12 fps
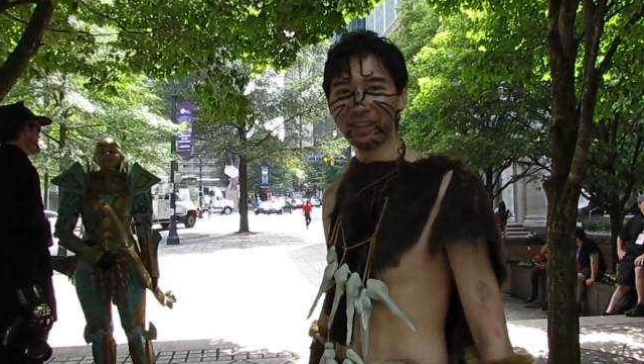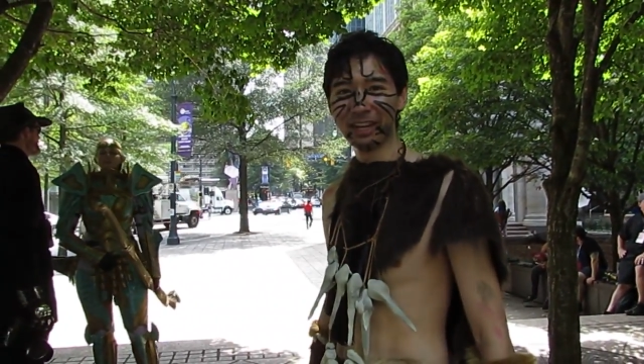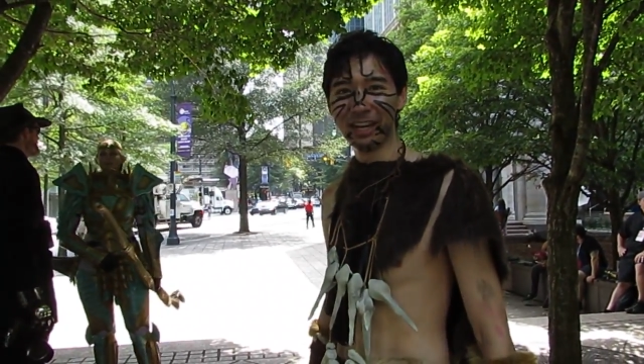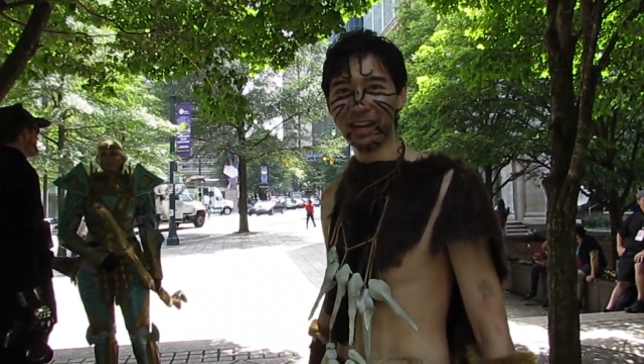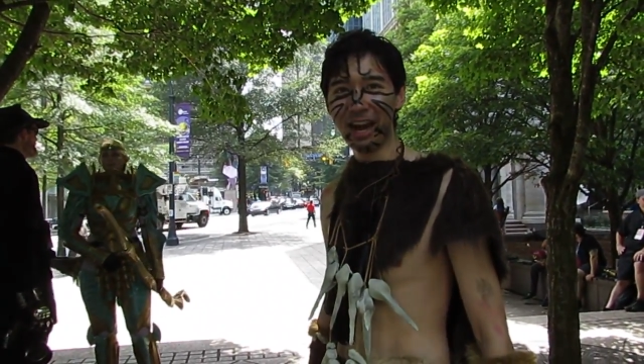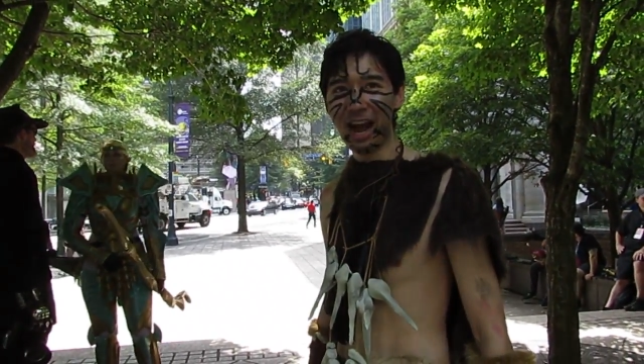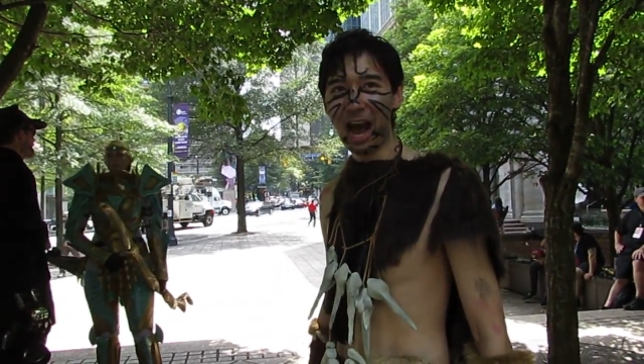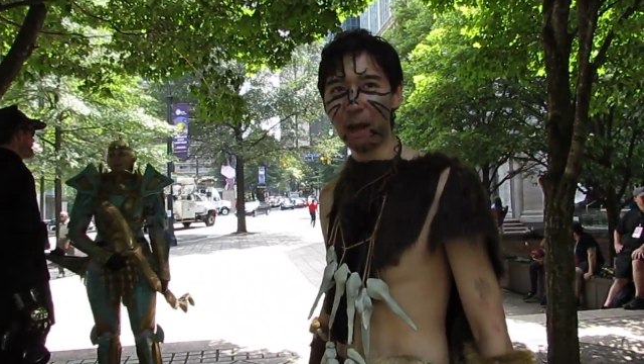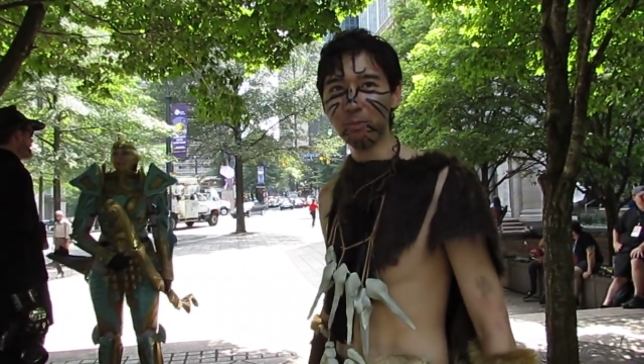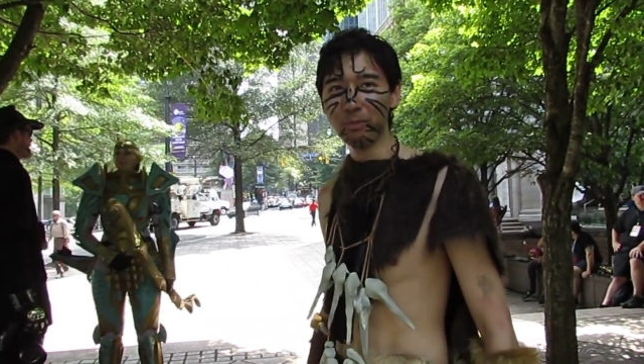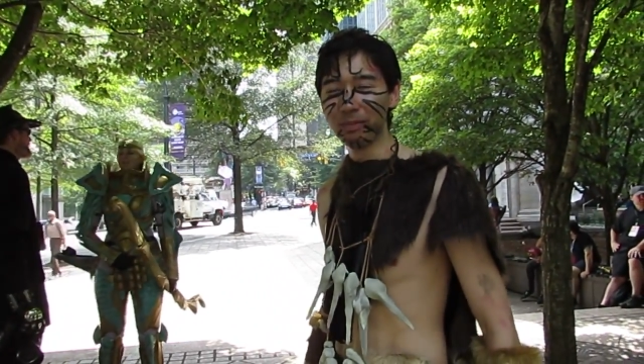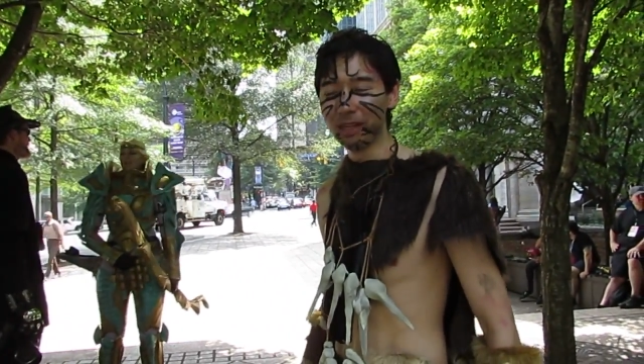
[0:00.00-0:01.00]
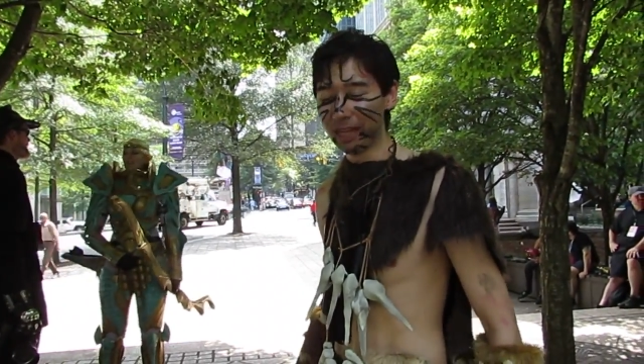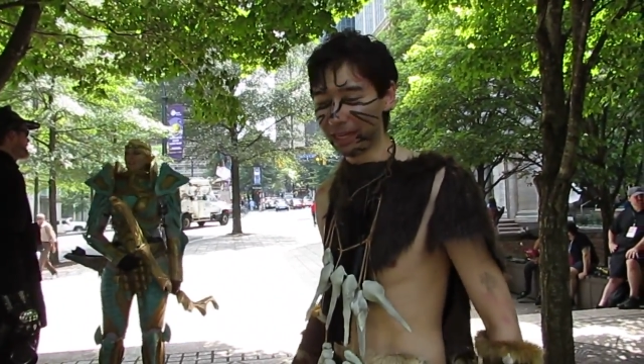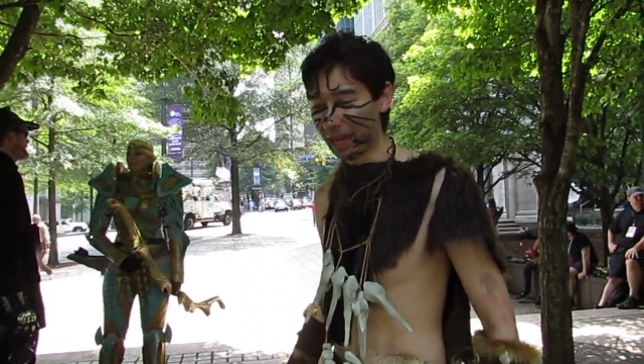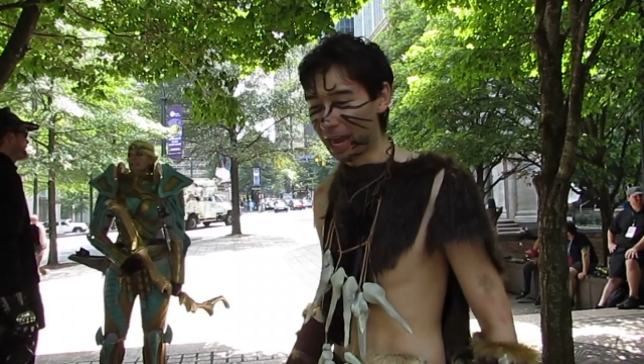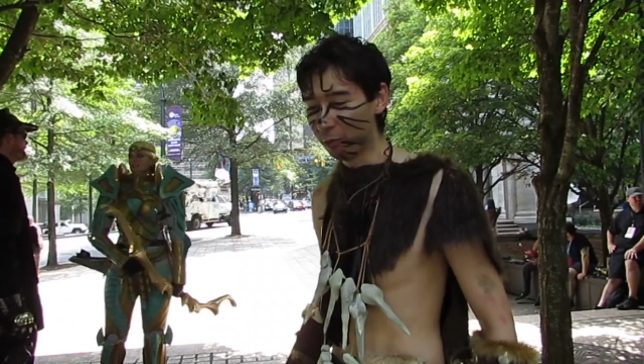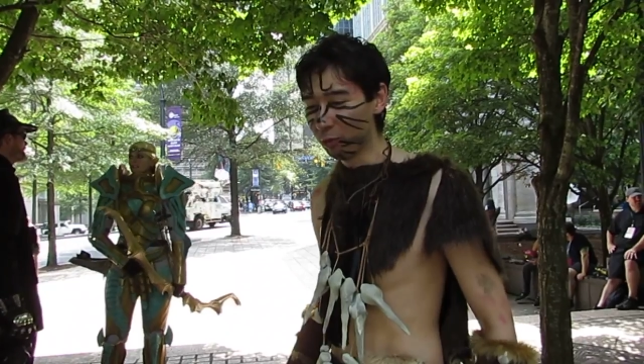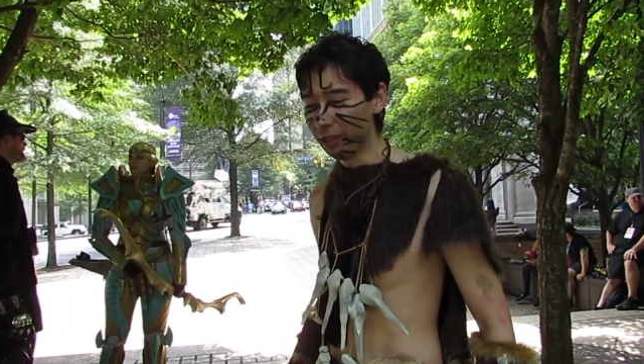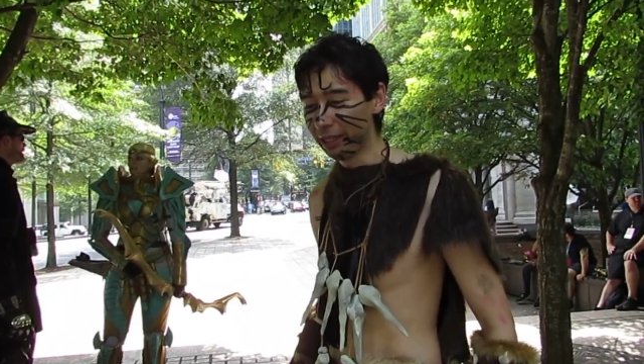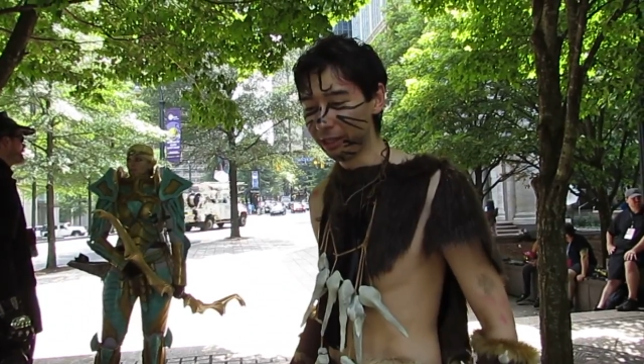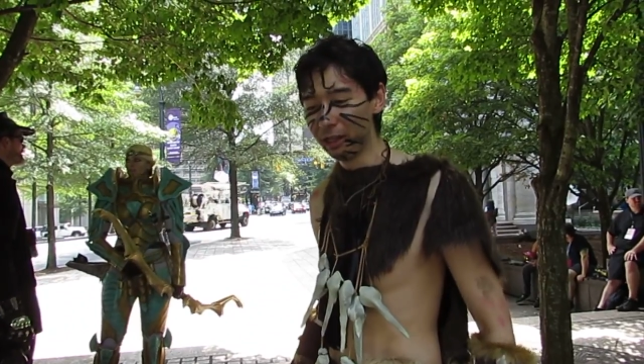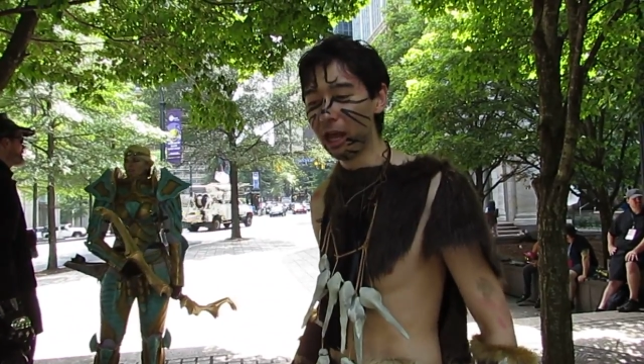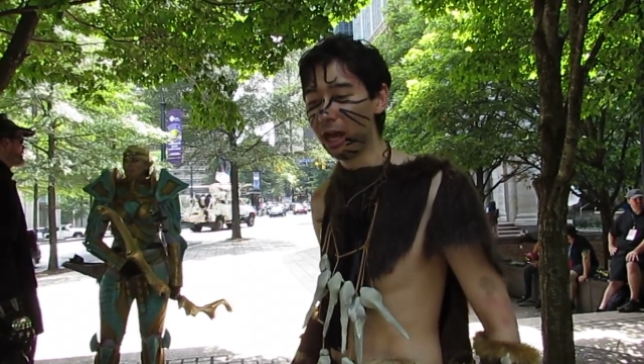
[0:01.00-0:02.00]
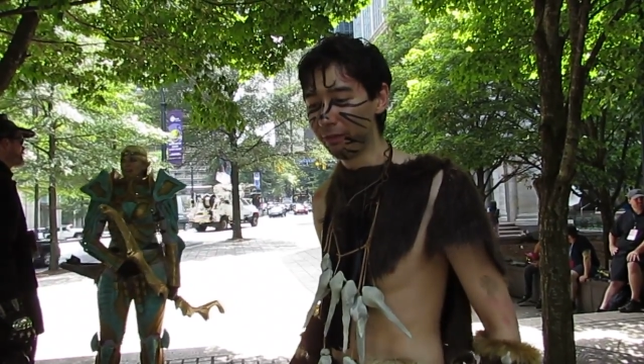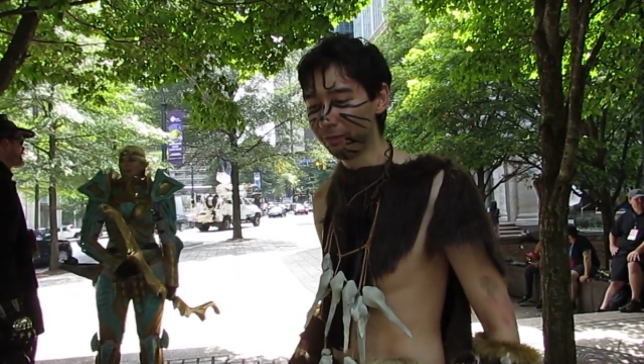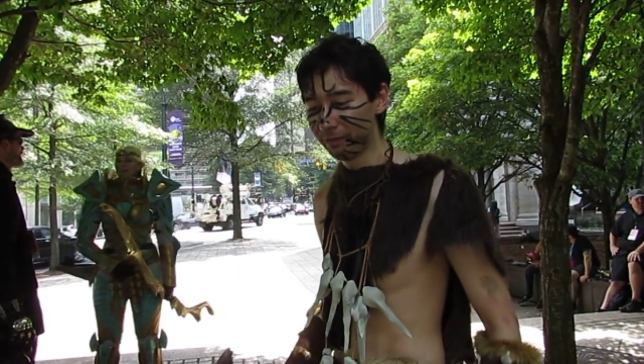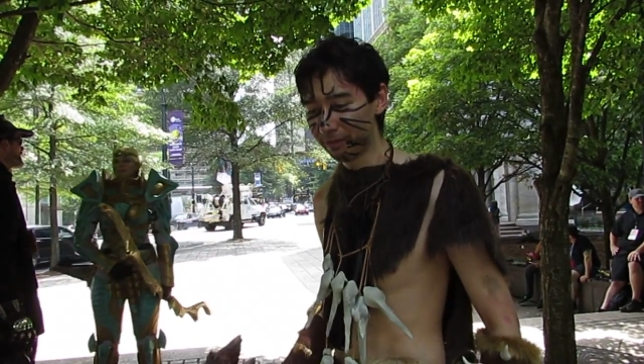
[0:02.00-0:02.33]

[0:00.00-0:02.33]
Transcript: I really love